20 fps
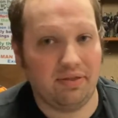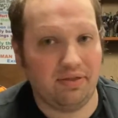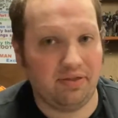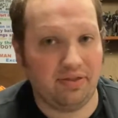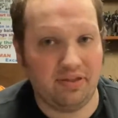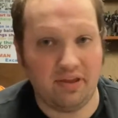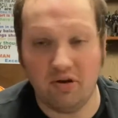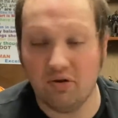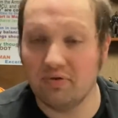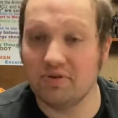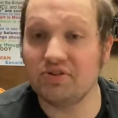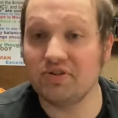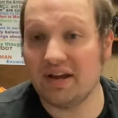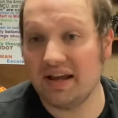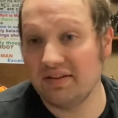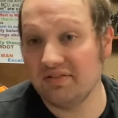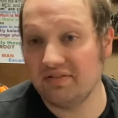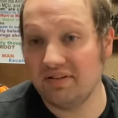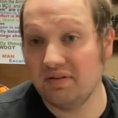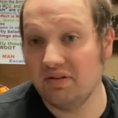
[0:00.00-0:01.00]
The original
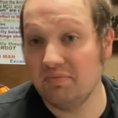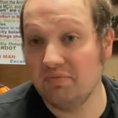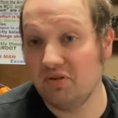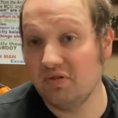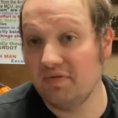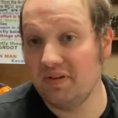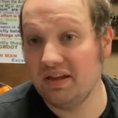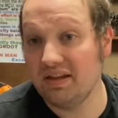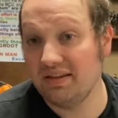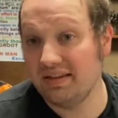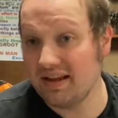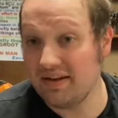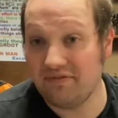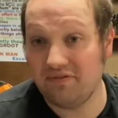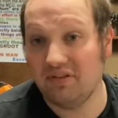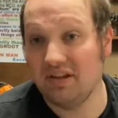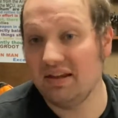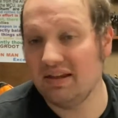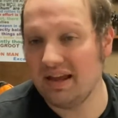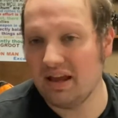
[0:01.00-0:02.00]
Addams Family movie
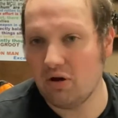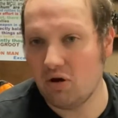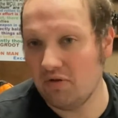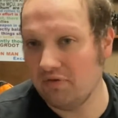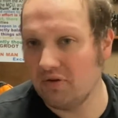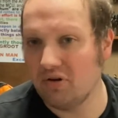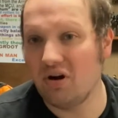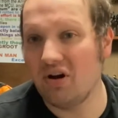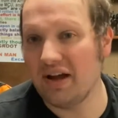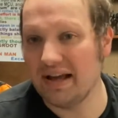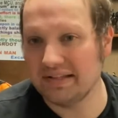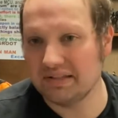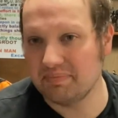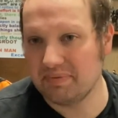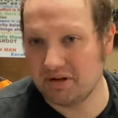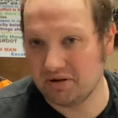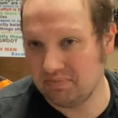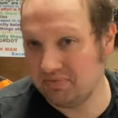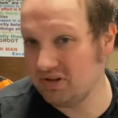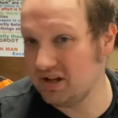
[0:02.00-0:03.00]
definitely overall has a
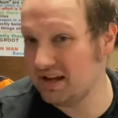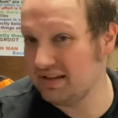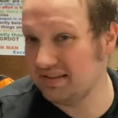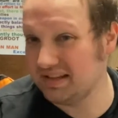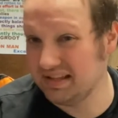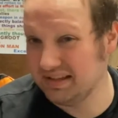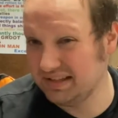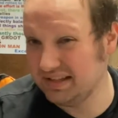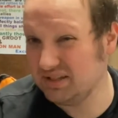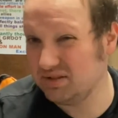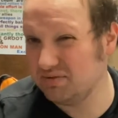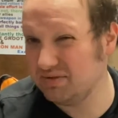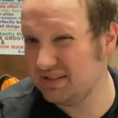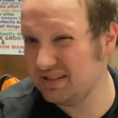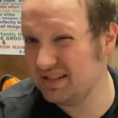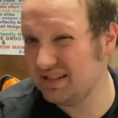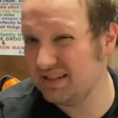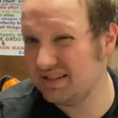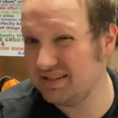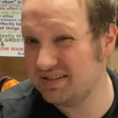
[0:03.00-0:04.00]
better plot than this one
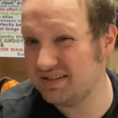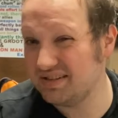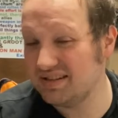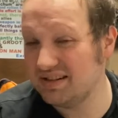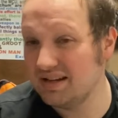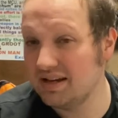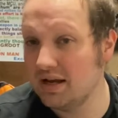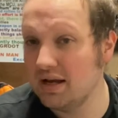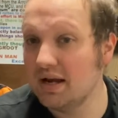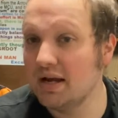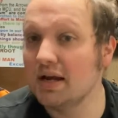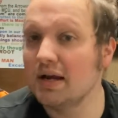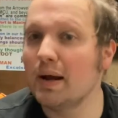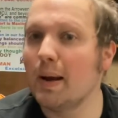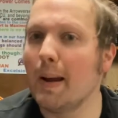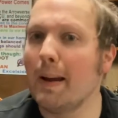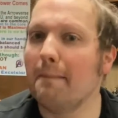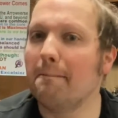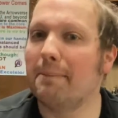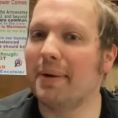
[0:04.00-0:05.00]
does.
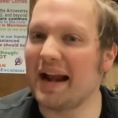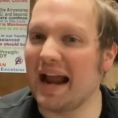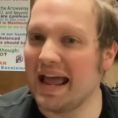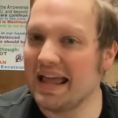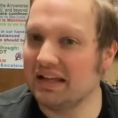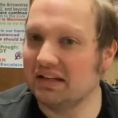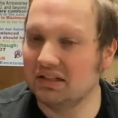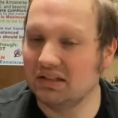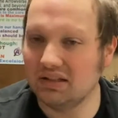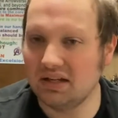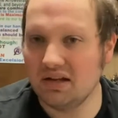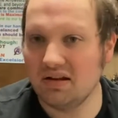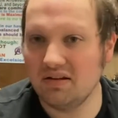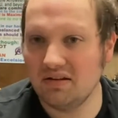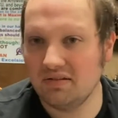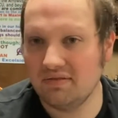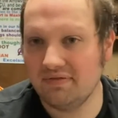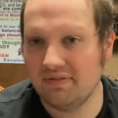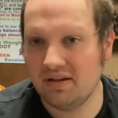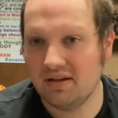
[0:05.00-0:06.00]
But I
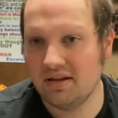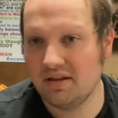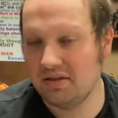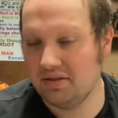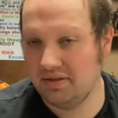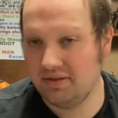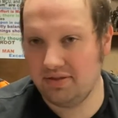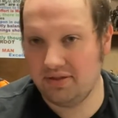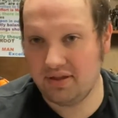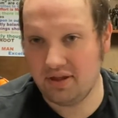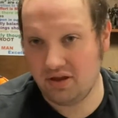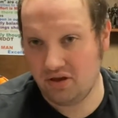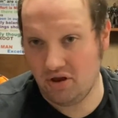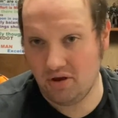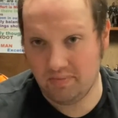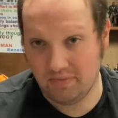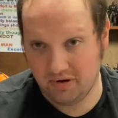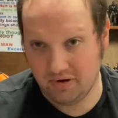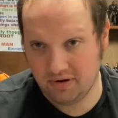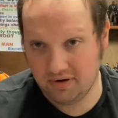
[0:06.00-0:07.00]
love the
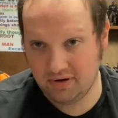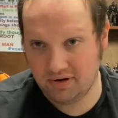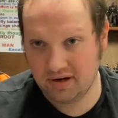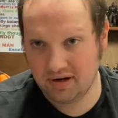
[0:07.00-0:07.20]
humor.